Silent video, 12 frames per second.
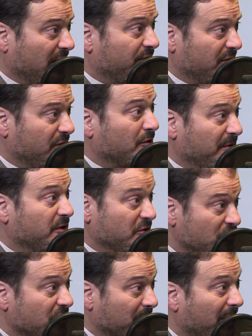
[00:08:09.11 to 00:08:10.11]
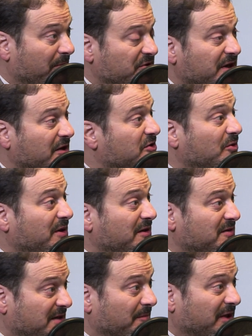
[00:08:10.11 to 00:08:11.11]
Every European Union member state is
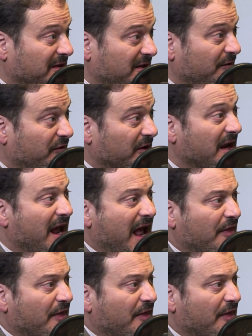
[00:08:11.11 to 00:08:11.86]
doing something different,